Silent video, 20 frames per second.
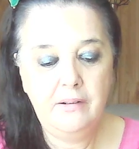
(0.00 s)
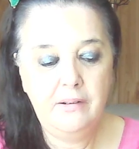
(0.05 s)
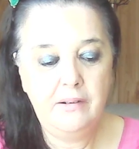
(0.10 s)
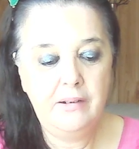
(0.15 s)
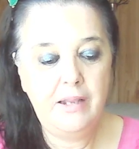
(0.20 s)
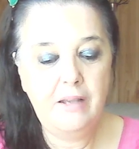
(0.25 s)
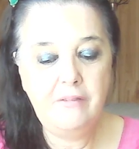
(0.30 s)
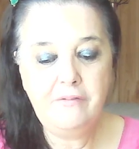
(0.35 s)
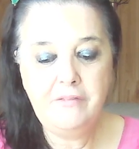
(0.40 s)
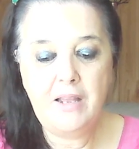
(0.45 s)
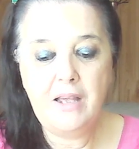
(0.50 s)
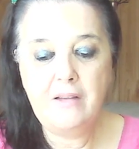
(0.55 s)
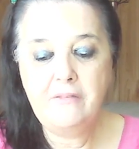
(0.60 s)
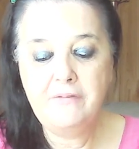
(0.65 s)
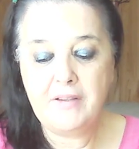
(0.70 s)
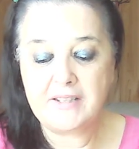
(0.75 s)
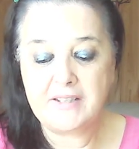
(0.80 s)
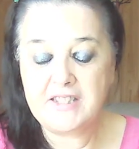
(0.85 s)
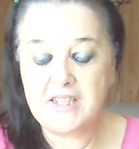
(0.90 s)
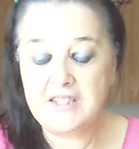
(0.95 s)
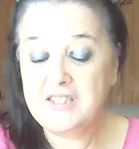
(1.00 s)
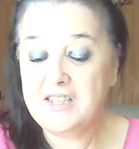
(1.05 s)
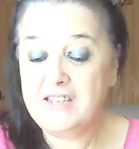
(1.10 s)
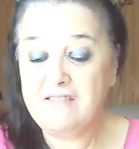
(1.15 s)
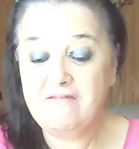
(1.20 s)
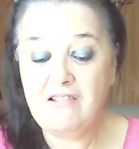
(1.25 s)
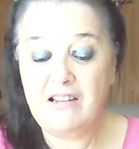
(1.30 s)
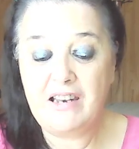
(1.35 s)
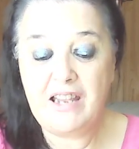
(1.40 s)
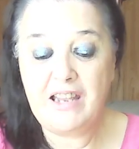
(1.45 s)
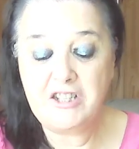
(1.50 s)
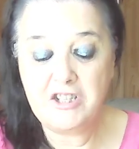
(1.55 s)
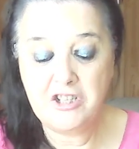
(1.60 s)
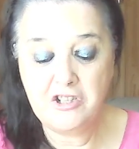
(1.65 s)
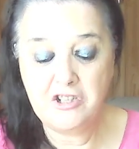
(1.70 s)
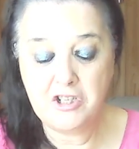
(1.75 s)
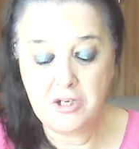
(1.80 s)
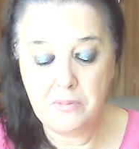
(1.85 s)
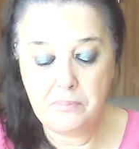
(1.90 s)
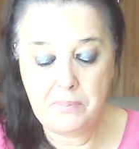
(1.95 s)
love, existing
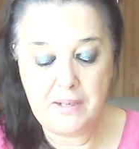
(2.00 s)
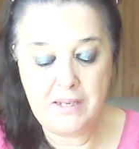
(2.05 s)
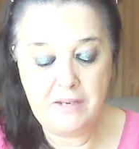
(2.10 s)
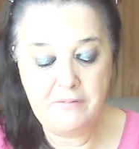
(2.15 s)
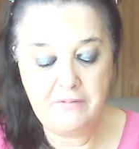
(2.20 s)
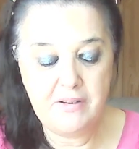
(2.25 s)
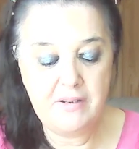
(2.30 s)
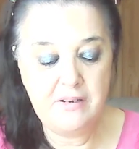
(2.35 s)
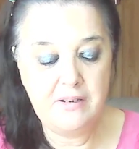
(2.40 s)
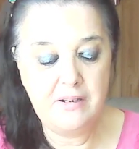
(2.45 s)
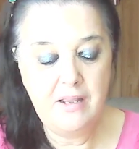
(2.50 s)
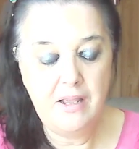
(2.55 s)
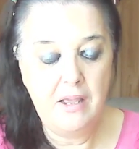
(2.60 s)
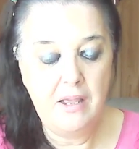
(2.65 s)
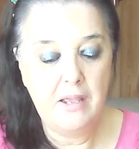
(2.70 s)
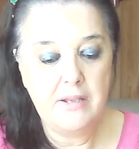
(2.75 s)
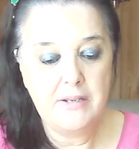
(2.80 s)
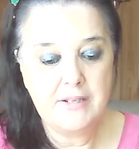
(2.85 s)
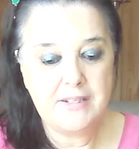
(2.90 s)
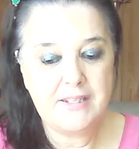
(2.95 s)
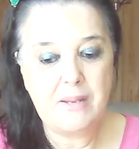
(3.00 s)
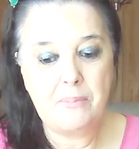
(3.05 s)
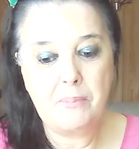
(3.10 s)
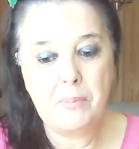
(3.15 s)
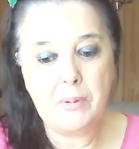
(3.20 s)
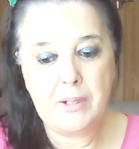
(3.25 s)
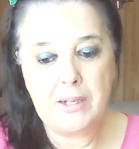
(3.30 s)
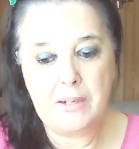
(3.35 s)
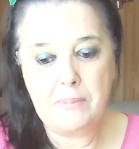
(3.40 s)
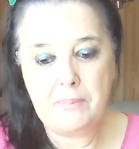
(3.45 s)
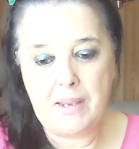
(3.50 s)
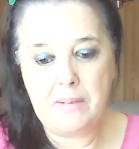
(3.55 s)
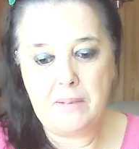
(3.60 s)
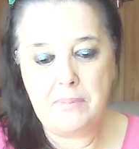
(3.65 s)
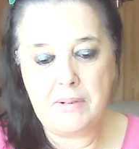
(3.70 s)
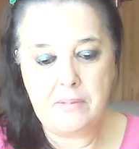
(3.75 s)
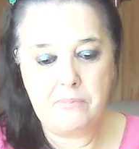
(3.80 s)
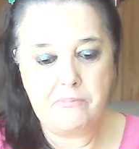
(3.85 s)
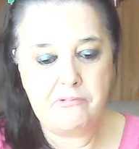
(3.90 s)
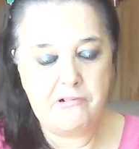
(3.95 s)
relationship even, somebody may
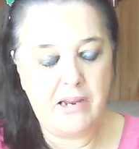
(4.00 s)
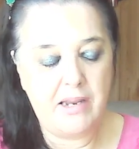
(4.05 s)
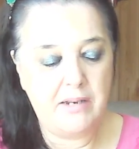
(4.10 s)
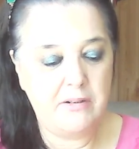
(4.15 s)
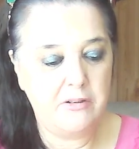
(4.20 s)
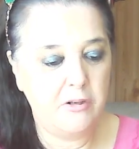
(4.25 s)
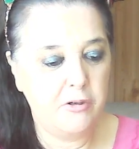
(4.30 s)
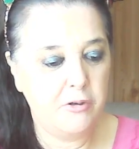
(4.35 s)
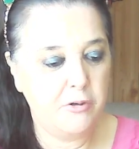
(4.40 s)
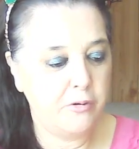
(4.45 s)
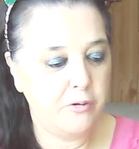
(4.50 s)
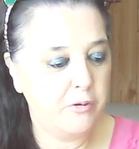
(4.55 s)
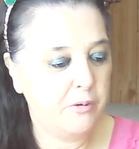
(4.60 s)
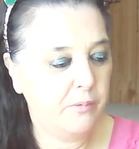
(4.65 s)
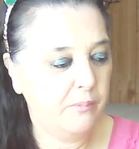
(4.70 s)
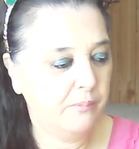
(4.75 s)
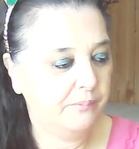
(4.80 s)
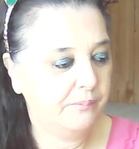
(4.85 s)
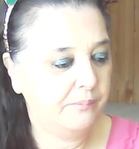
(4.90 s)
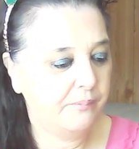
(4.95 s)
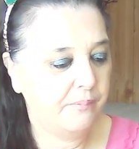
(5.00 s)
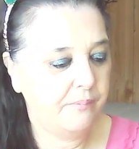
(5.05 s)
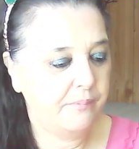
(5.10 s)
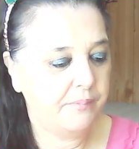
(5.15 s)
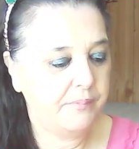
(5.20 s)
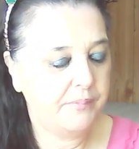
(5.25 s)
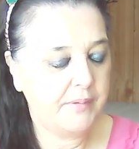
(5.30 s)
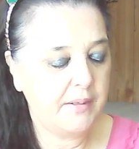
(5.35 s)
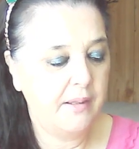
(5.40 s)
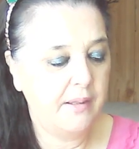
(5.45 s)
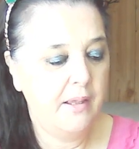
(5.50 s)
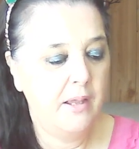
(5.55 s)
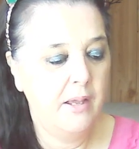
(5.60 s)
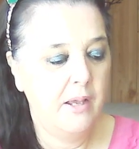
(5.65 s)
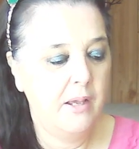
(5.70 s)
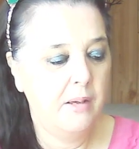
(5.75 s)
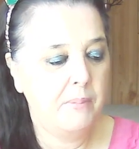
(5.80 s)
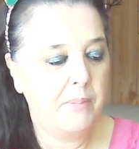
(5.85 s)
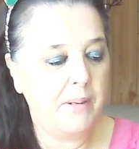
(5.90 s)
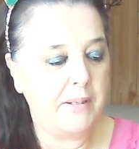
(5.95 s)
be brand new.
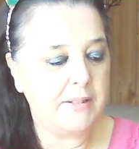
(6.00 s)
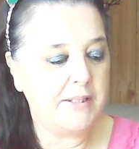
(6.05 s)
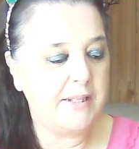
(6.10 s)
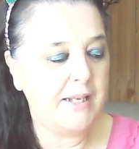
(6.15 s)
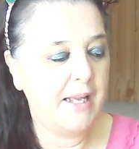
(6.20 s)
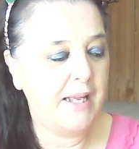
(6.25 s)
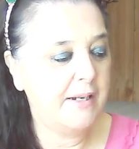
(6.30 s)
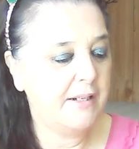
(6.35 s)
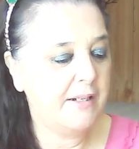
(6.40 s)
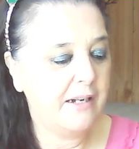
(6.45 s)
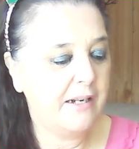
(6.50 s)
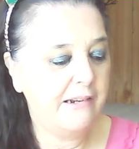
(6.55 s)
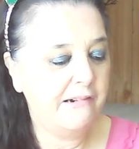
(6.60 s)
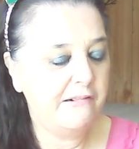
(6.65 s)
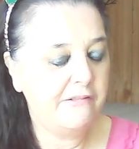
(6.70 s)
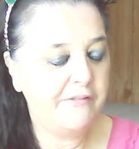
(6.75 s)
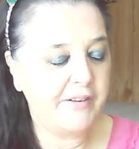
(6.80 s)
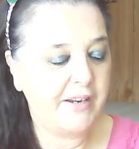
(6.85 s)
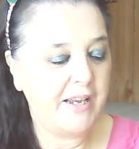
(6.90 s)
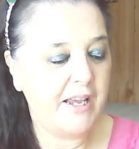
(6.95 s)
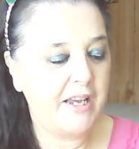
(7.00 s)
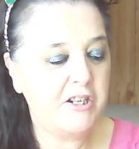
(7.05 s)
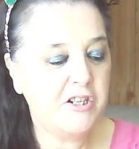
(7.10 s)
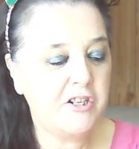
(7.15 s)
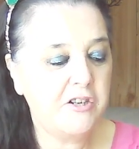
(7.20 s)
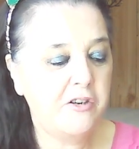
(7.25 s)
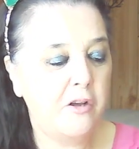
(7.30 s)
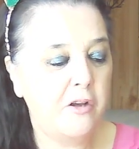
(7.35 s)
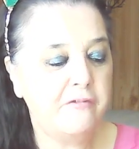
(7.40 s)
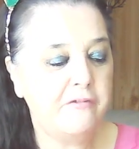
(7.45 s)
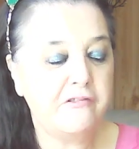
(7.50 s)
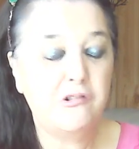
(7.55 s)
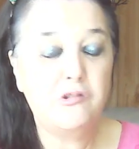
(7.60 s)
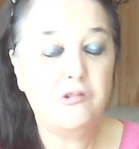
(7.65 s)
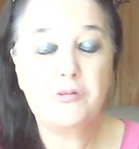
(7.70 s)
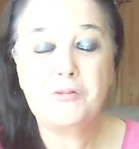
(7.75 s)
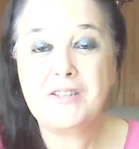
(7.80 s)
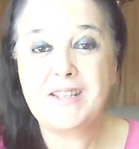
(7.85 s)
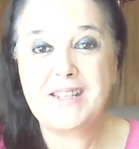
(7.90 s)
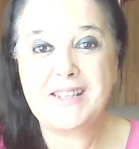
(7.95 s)
but starting clarification overall,
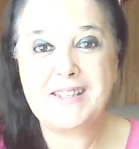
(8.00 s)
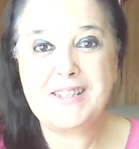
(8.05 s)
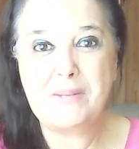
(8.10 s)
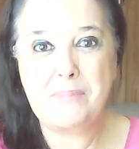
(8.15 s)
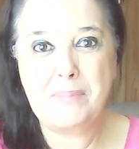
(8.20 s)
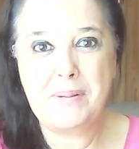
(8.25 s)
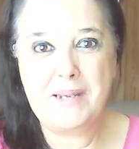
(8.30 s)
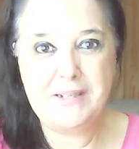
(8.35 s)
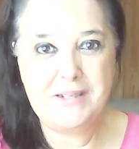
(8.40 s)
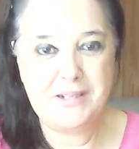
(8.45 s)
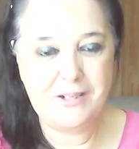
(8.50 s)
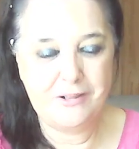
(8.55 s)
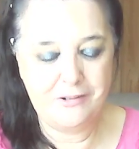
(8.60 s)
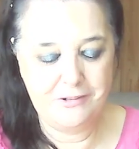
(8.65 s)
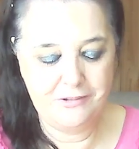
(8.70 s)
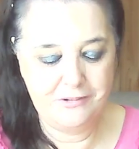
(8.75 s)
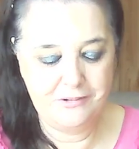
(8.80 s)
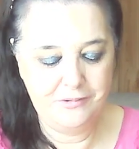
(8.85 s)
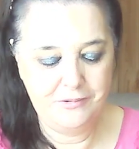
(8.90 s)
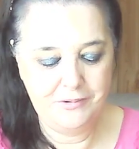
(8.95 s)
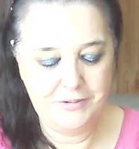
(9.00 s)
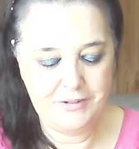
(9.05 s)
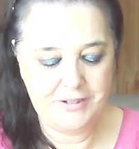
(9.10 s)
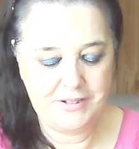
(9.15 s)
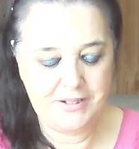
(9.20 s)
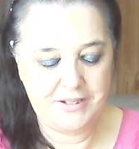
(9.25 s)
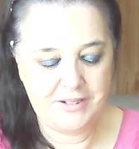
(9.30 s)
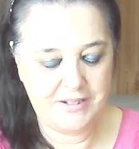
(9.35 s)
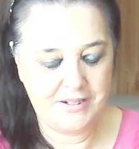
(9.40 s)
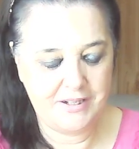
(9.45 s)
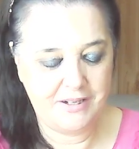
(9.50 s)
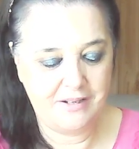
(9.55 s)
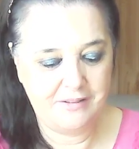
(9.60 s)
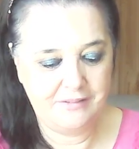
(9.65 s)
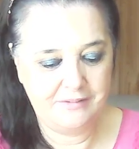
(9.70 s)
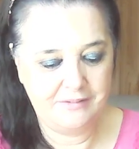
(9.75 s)
Six of Pentacles.